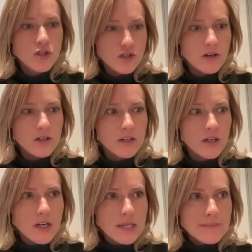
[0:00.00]
start
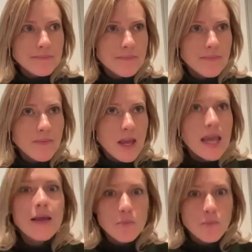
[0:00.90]

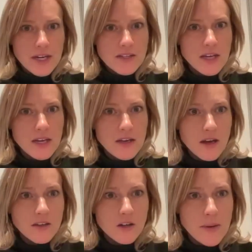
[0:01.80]
embracing
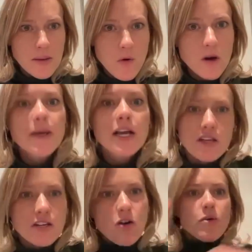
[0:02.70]
a little bit more because
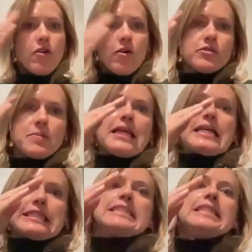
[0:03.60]
I know we've always been
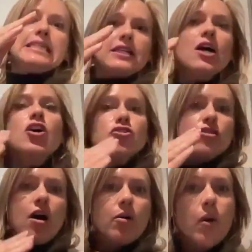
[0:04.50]
like,
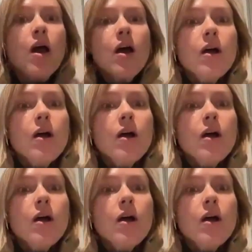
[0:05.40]
no,